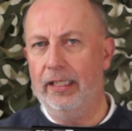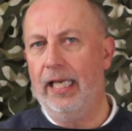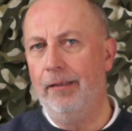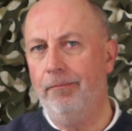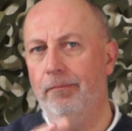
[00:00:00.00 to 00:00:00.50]

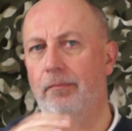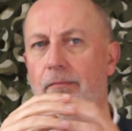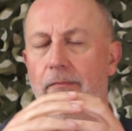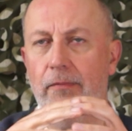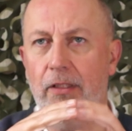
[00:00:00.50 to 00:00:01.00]
again,
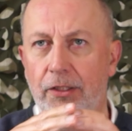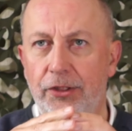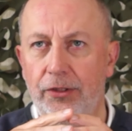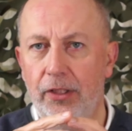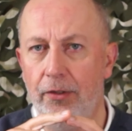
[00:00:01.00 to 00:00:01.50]

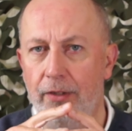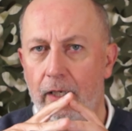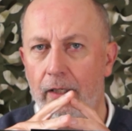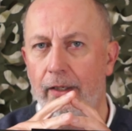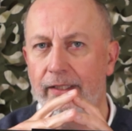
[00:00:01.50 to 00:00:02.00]
guys, you know that
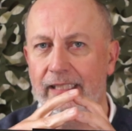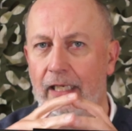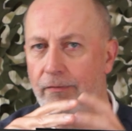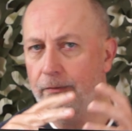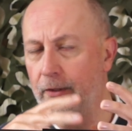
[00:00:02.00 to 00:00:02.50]
I like to
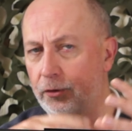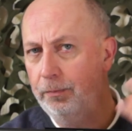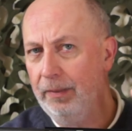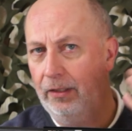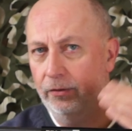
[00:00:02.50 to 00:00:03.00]
add
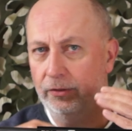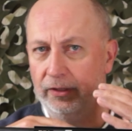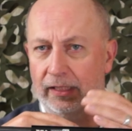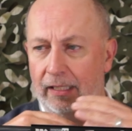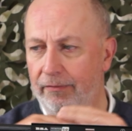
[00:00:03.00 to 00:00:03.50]
£400
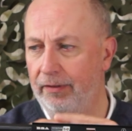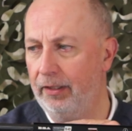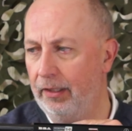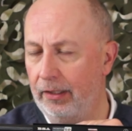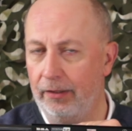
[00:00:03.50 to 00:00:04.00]
onto that
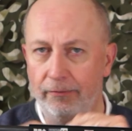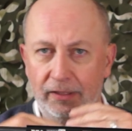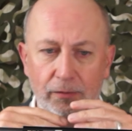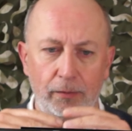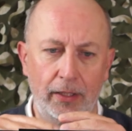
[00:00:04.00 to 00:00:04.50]
figure, and the
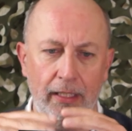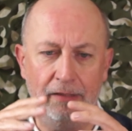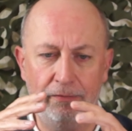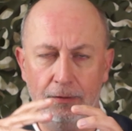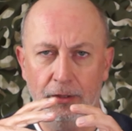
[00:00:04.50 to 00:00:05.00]
reason why I
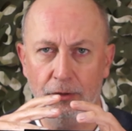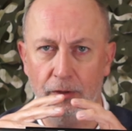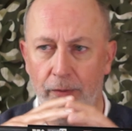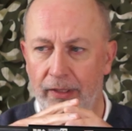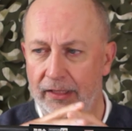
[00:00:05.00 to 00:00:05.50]
add
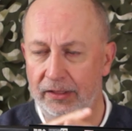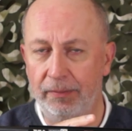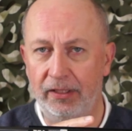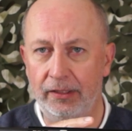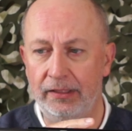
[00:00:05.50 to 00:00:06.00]
400 quid is
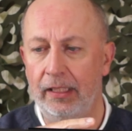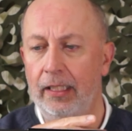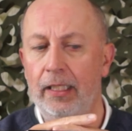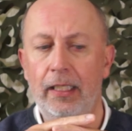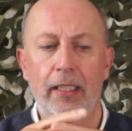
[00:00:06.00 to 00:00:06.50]
because
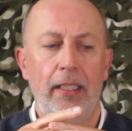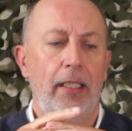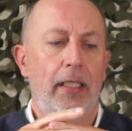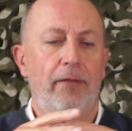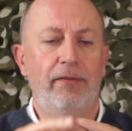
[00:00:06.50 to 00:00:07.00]

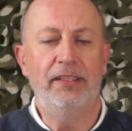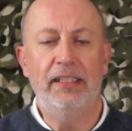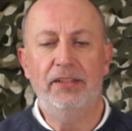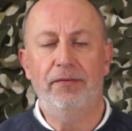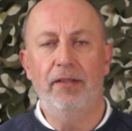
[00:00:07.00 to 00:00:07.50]
for
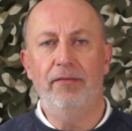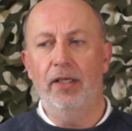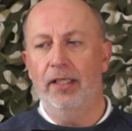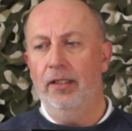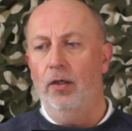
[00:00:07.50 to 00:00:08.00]

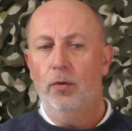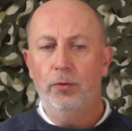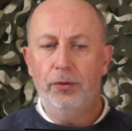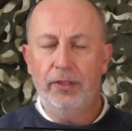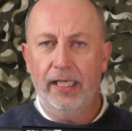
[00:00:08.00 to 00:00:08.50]
£659
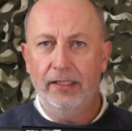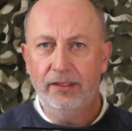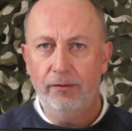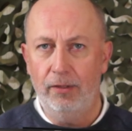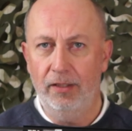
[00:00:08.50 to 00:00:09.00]
all you get
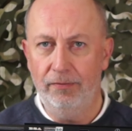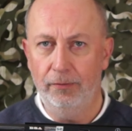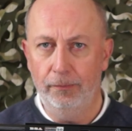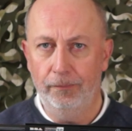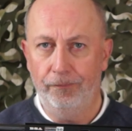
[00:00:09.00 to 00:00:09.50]
is the
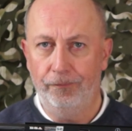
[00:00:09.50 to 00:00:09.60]
rifle.